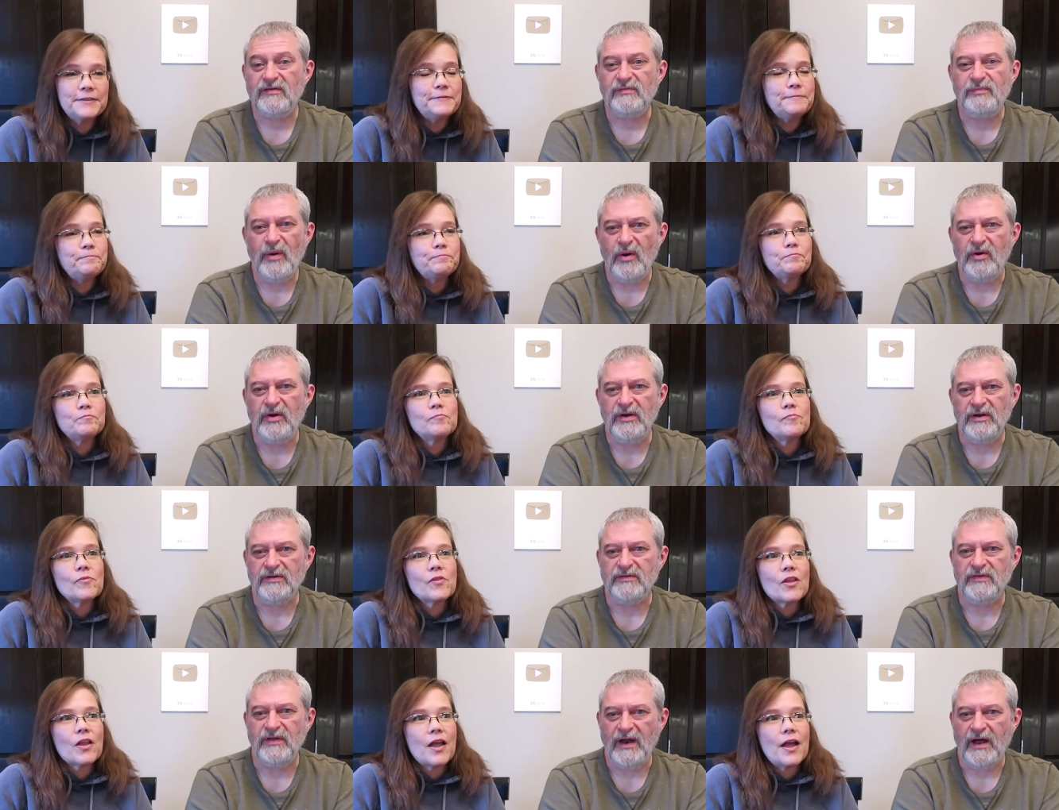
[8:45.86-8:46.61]
Speaker 1: a
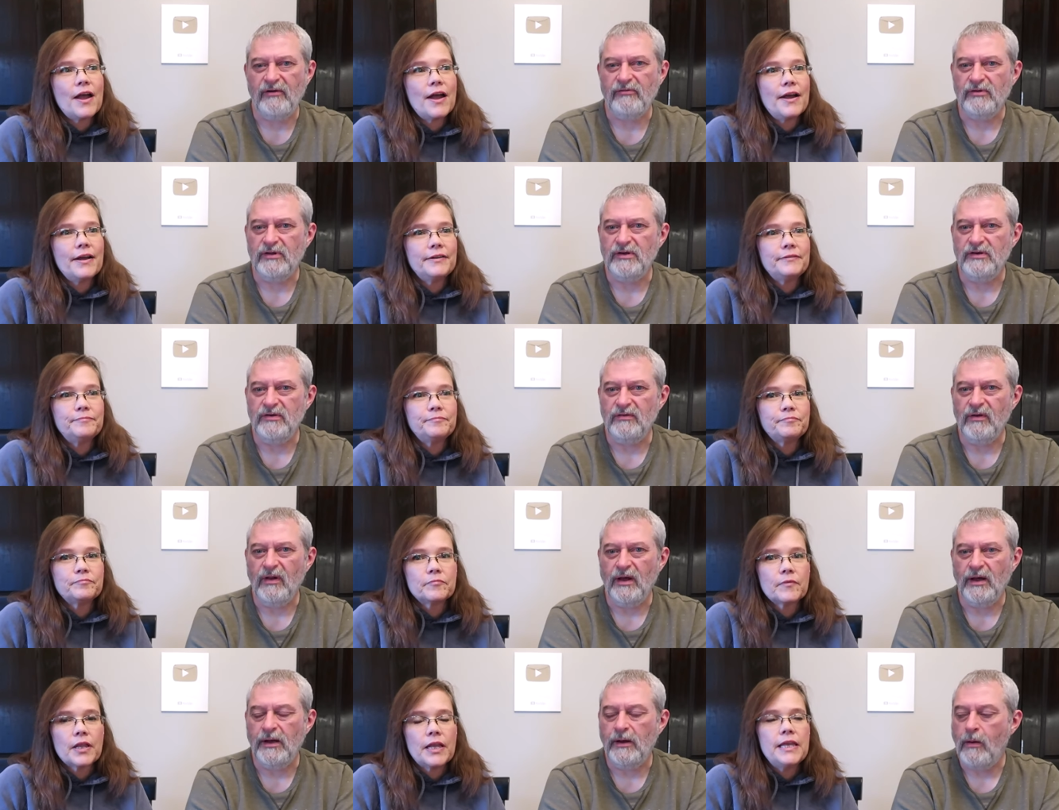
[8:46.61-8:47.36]
smokiness that I really
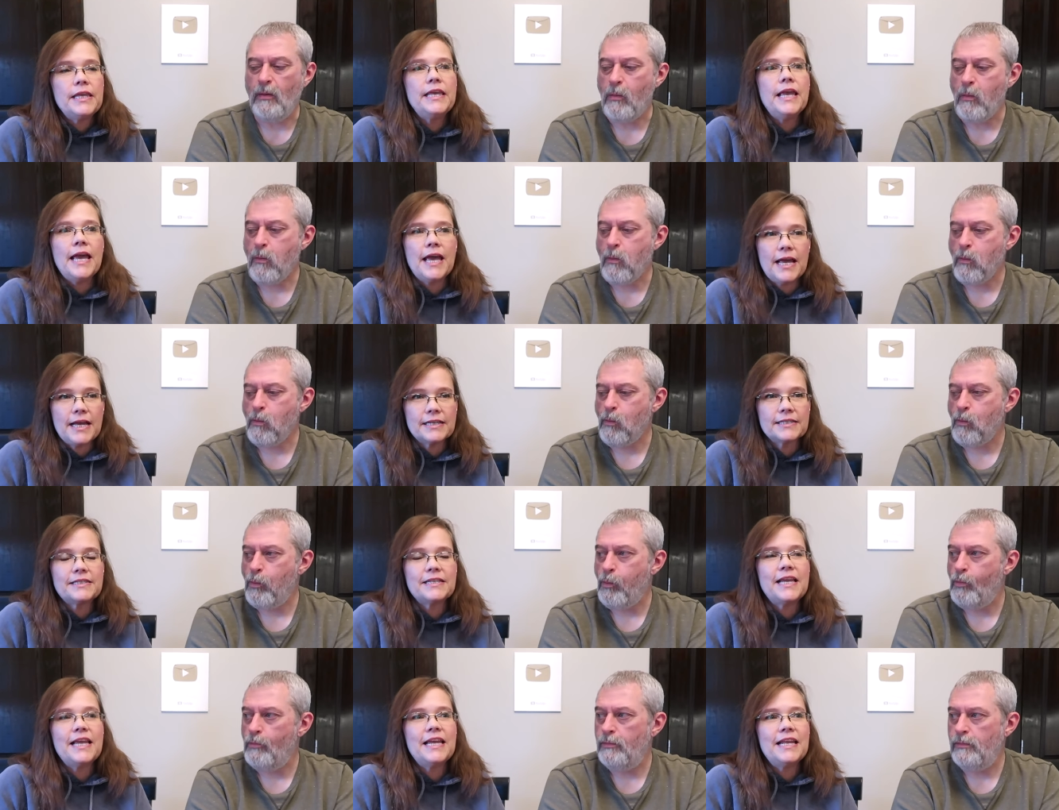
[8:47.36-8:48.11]
do like.
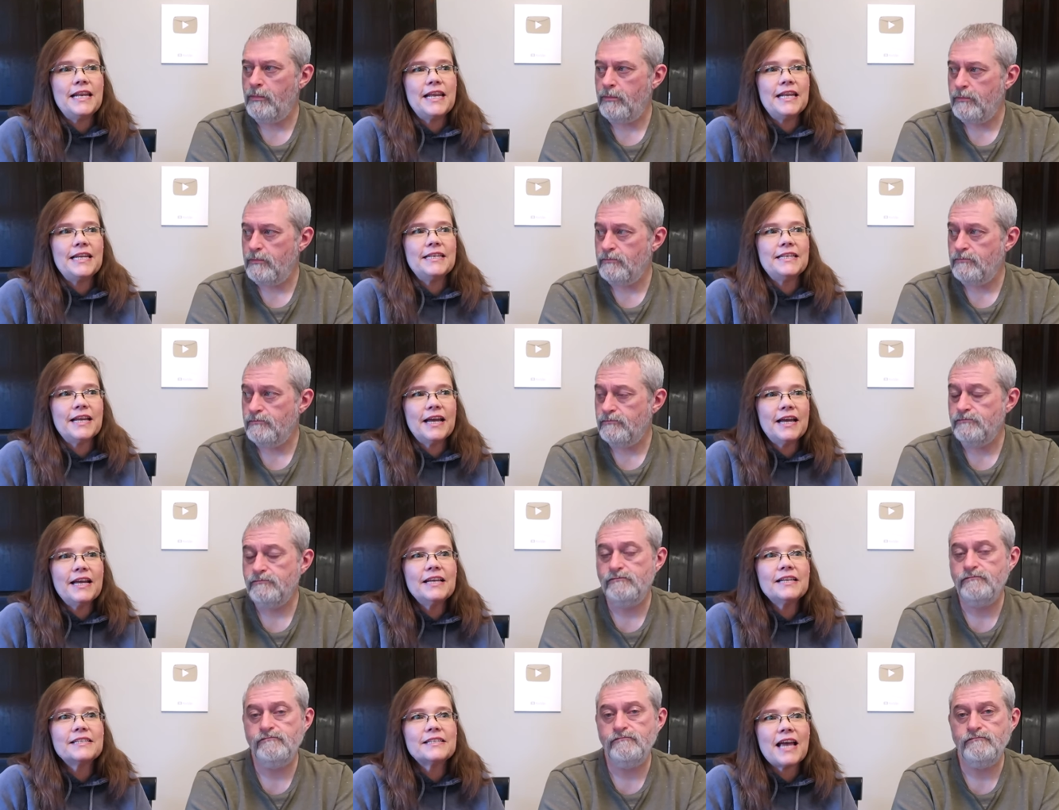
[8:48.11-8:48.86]
Speaker 2: Yes, it, it
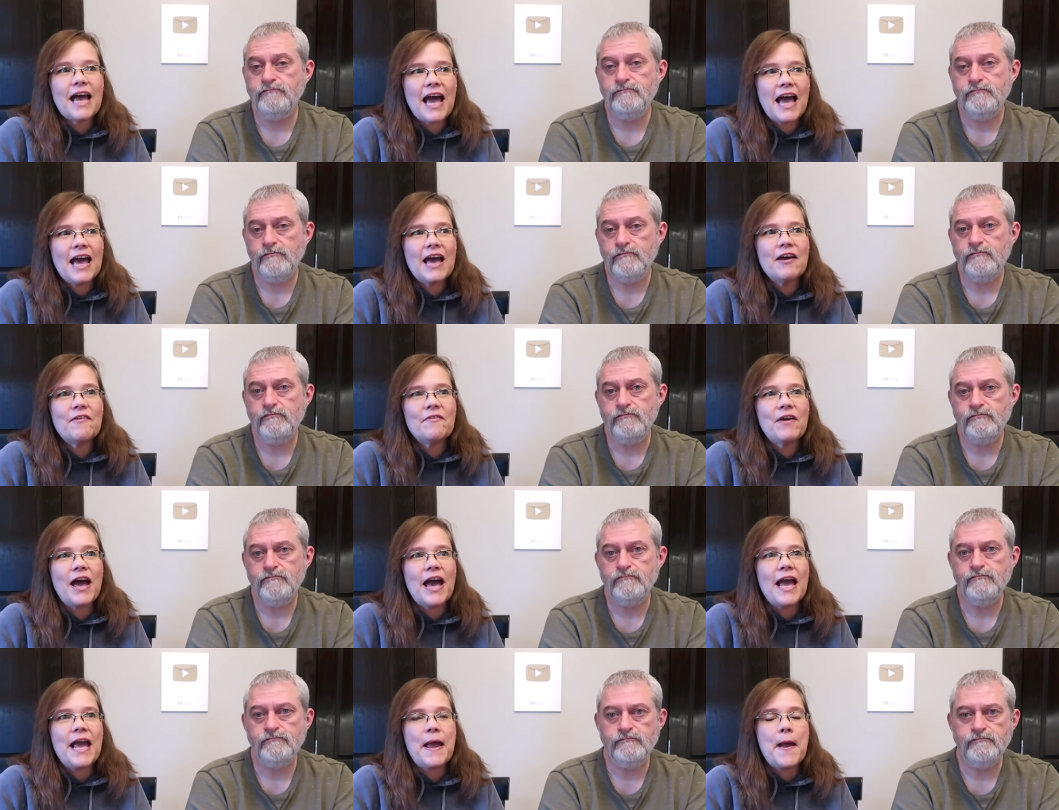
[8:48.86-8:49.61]
does have
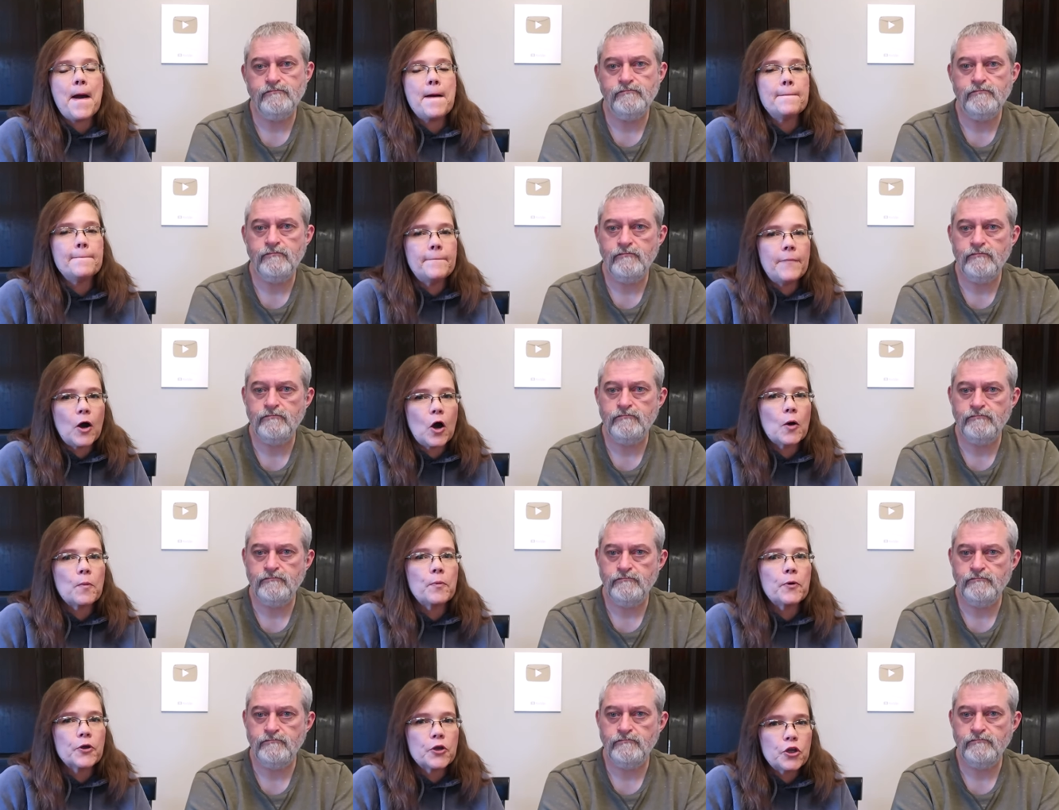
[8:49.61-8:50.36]
a
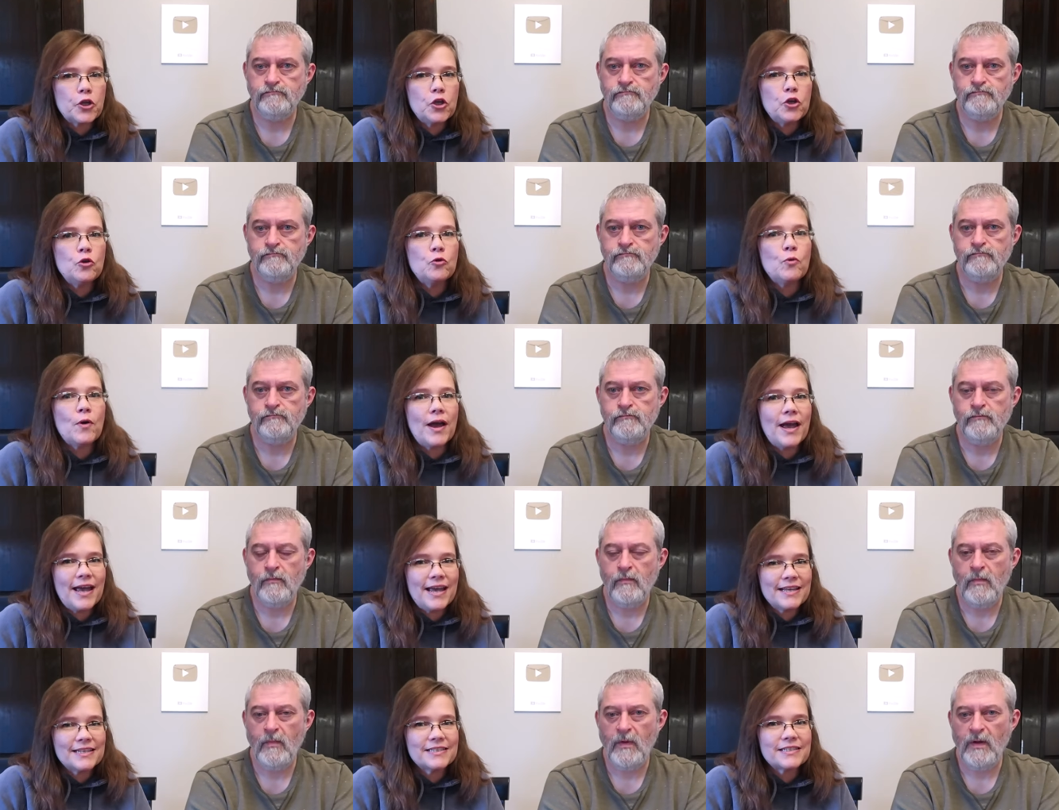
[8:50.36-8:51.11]
barbecue
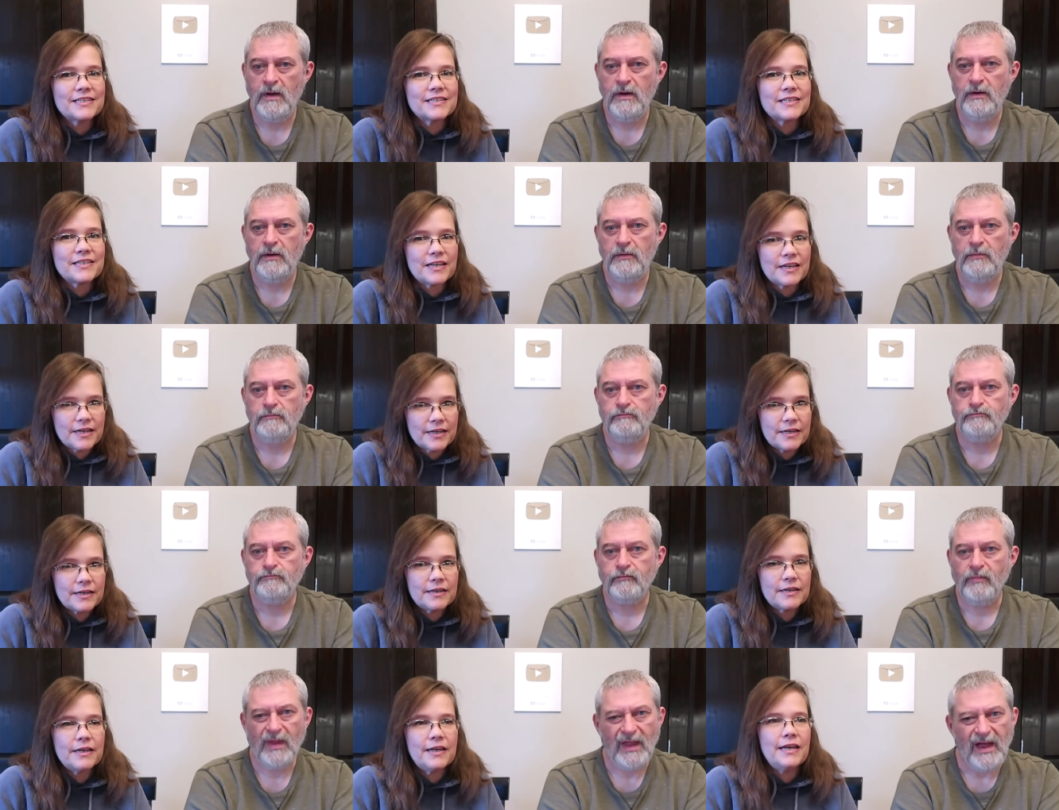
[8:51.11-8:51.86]
esque.
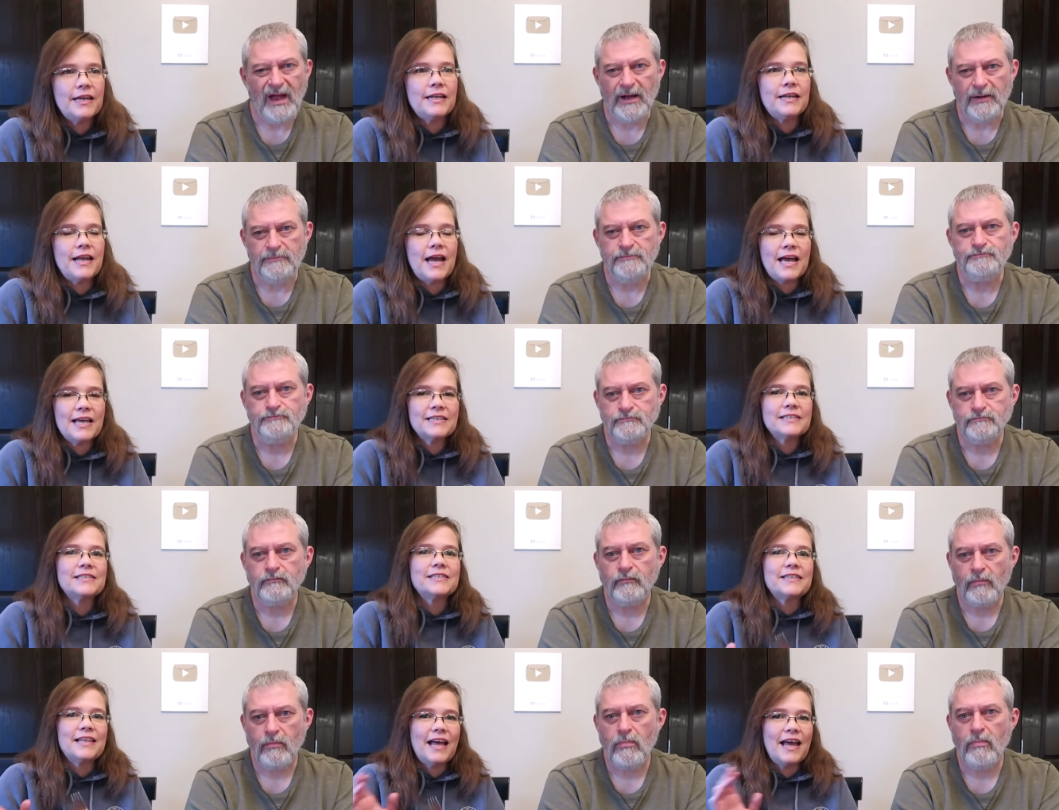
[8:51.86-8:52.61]
Speaker 1: Yeah. It
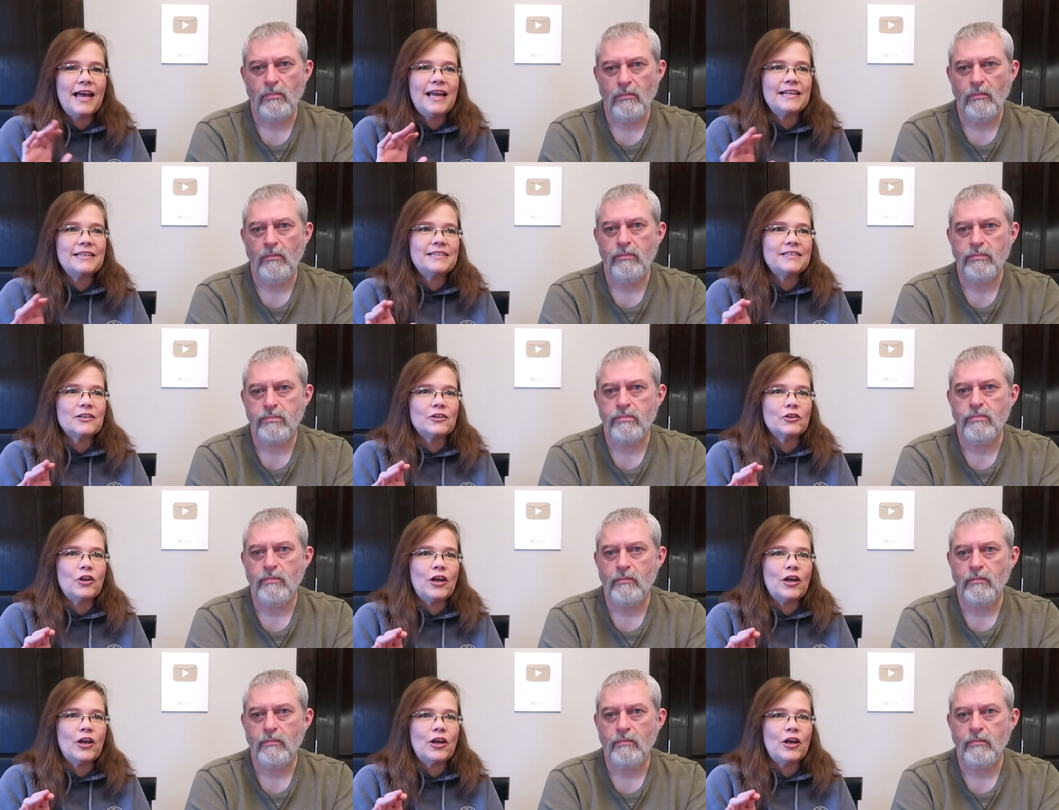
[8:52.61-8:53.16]
has
Speaker 2: that,